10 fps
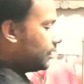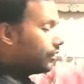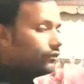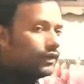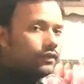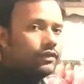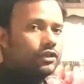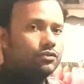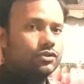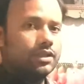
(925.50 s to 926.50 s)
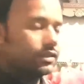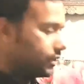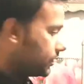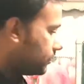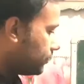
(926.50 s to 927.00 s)
When we use
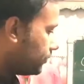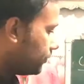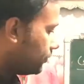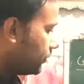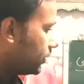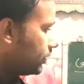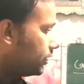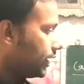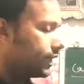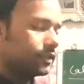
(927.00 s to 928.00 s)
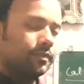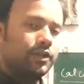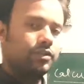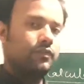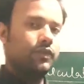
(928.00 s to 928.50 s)
this
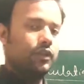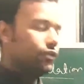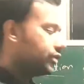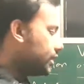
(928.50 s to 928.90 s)
expression, we use this